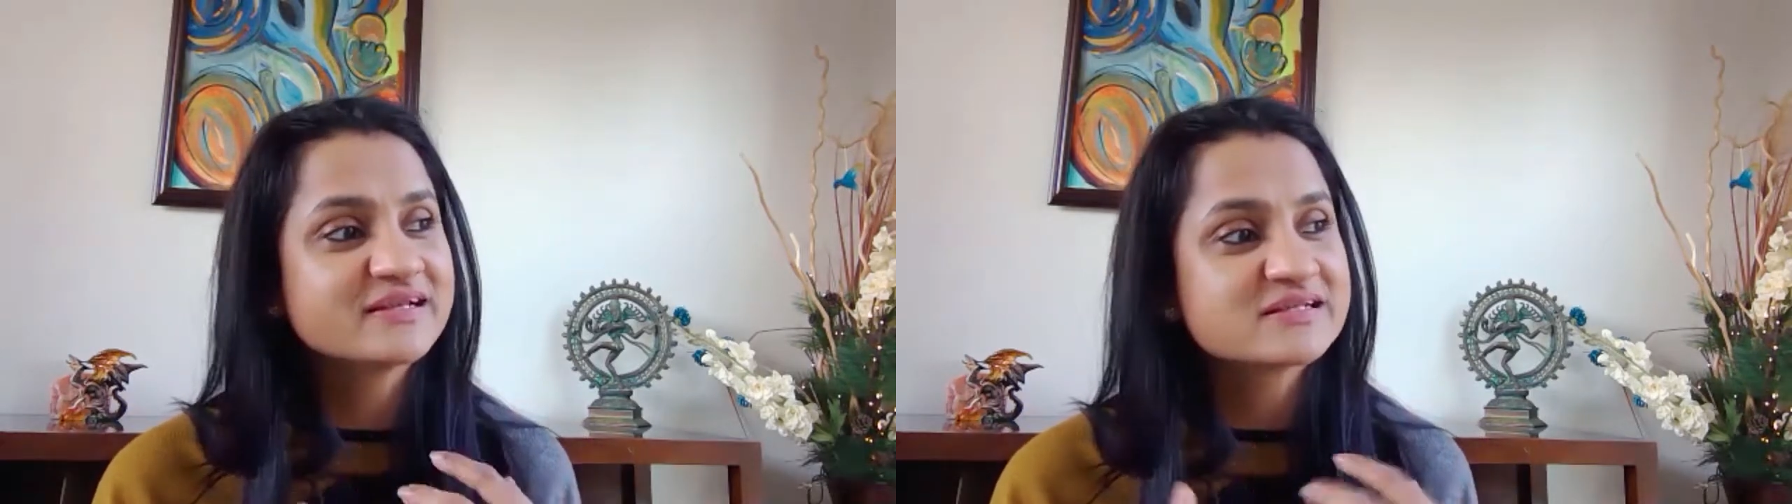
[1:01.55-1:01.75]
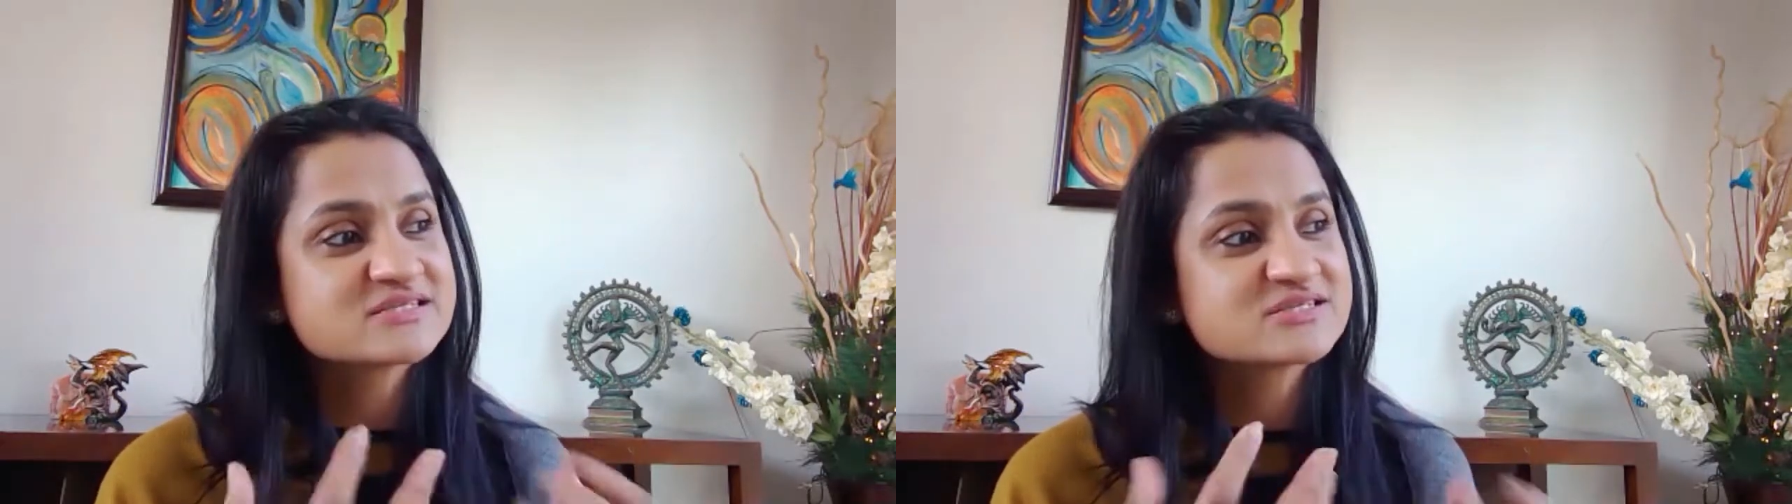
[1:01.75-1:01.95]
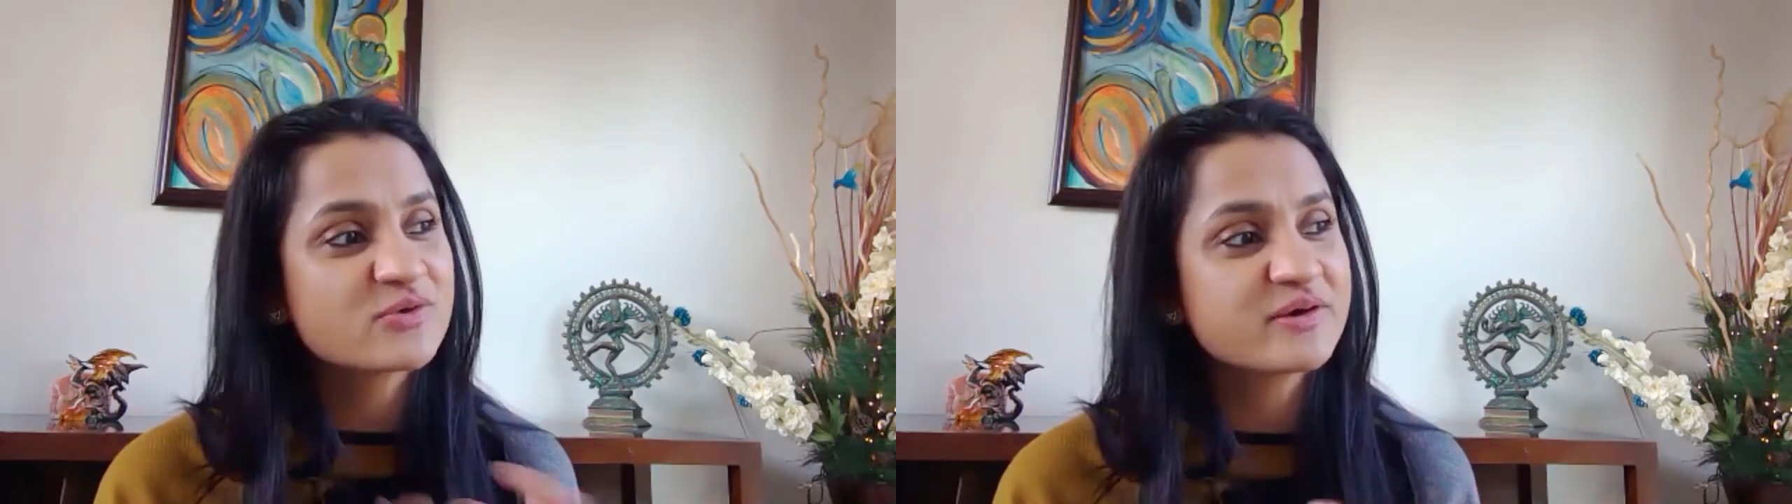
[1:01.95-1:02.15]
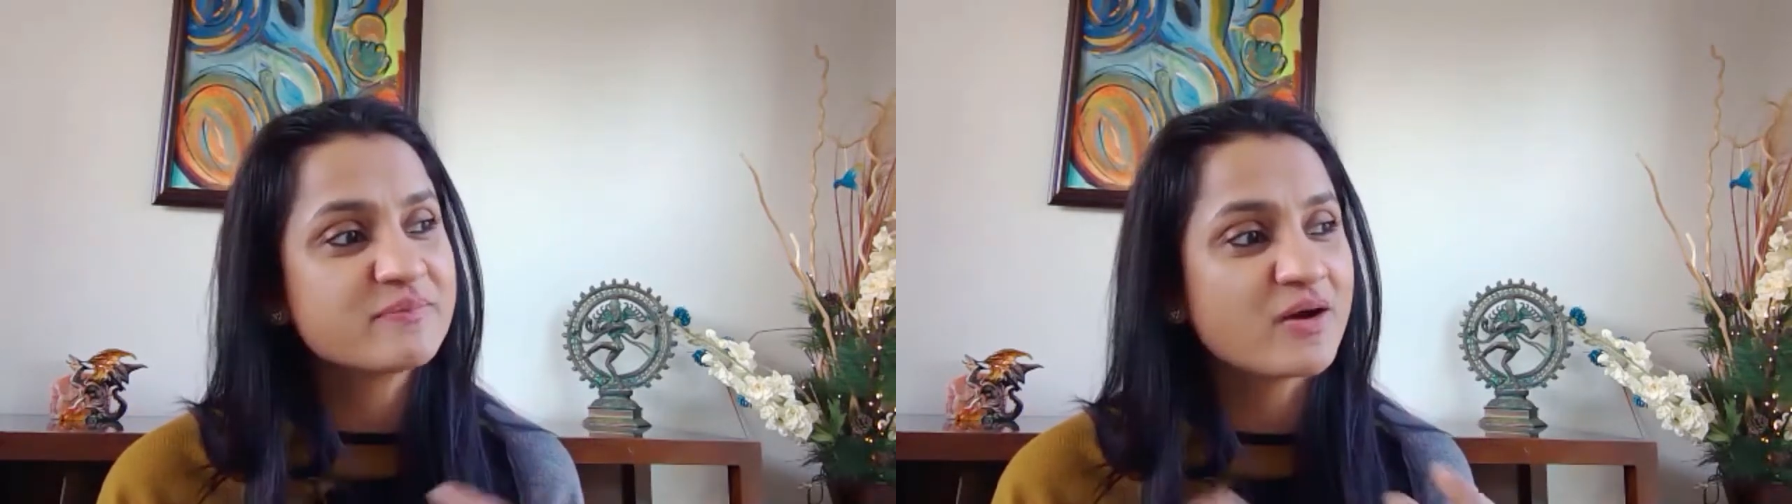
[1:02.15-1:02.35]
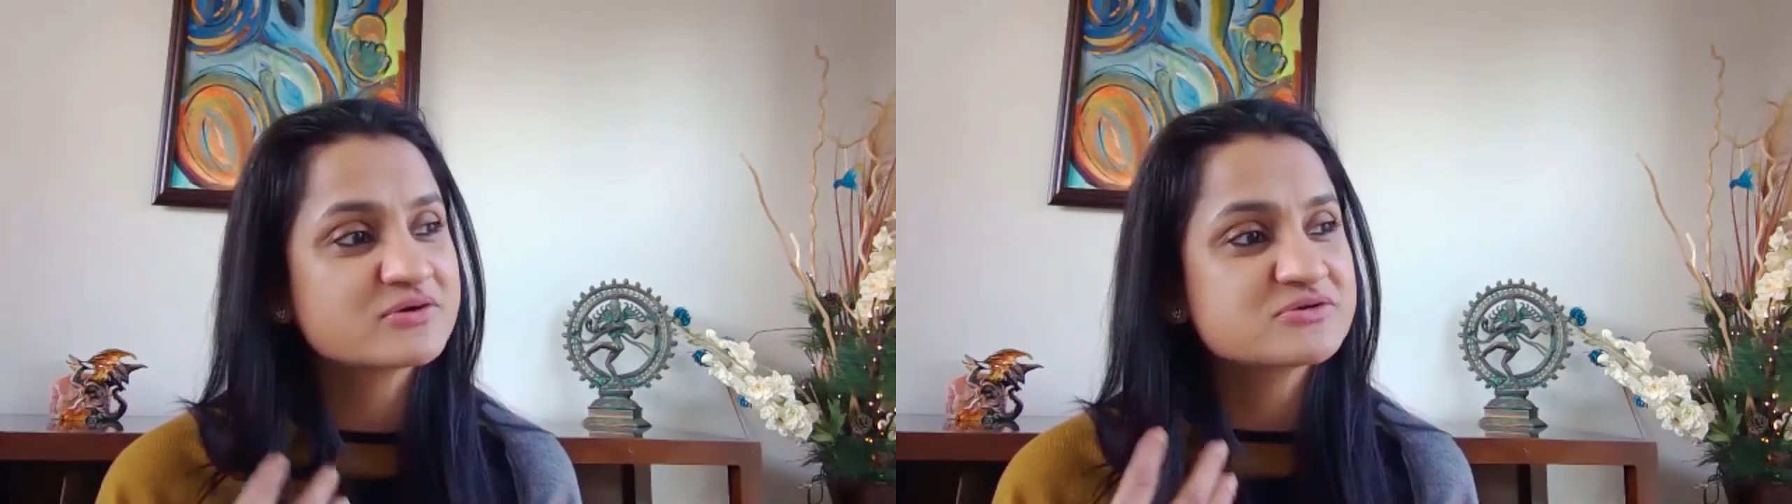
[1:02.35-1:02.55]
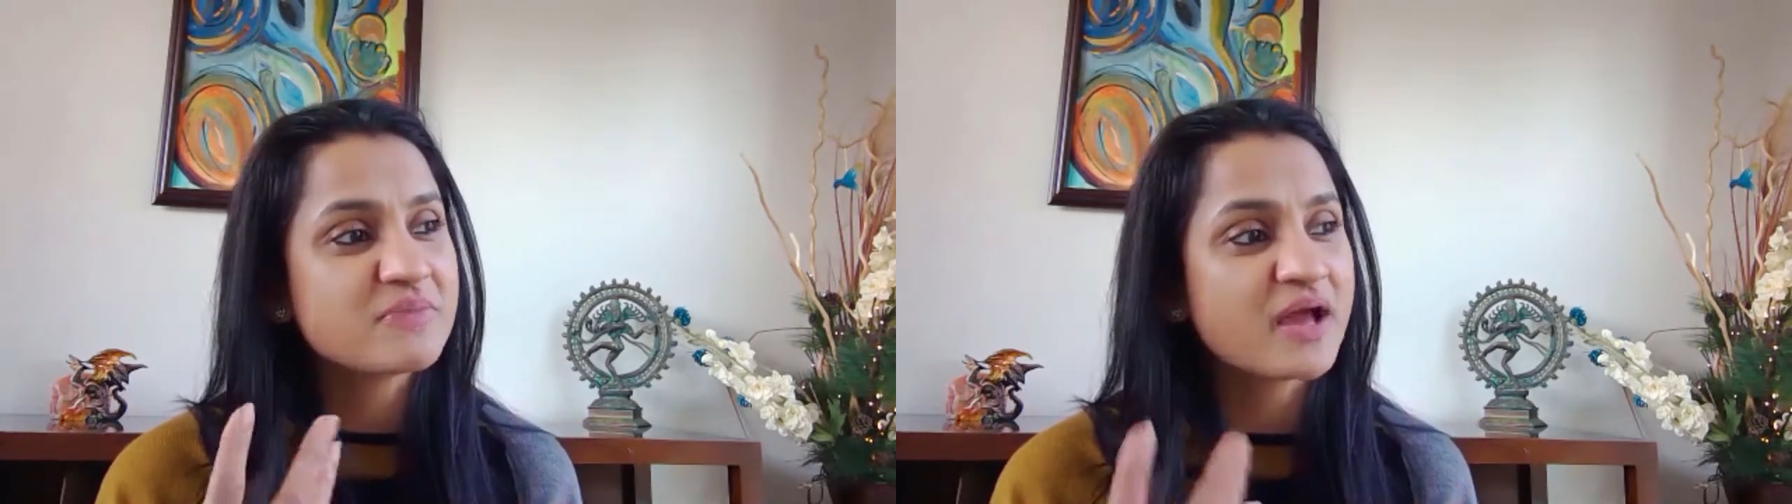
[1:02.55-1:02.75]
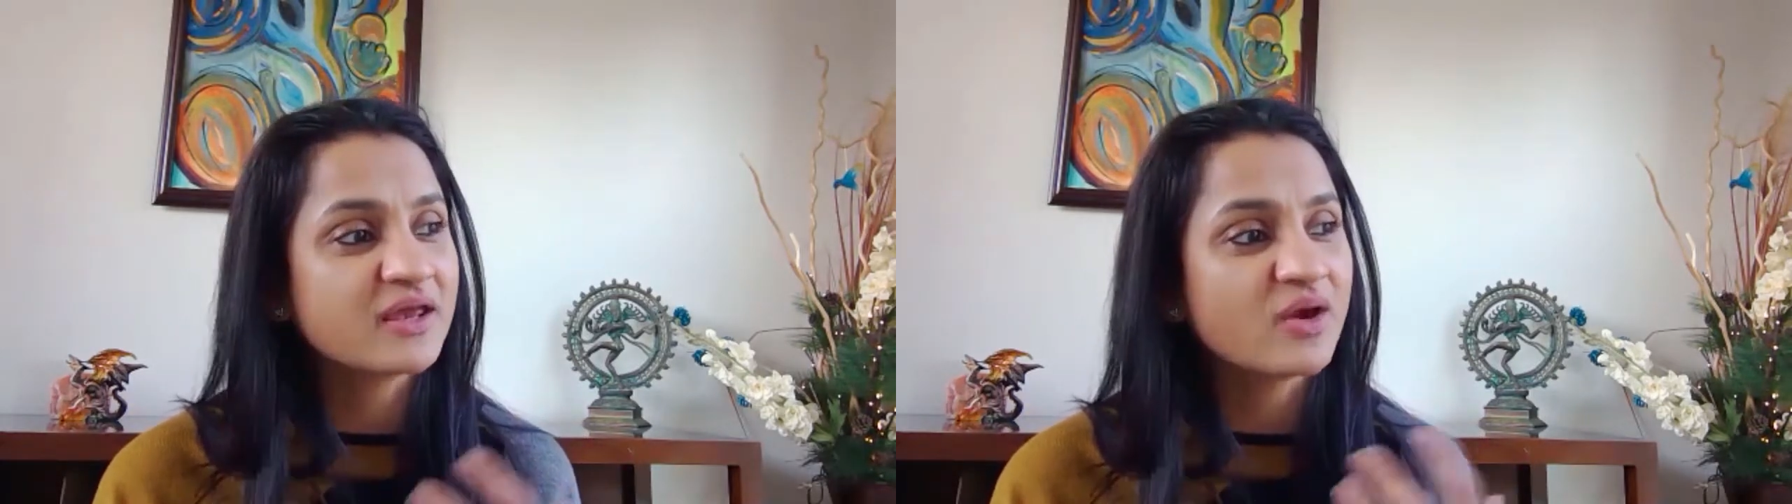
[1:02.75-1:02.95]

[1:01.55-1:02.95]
story about my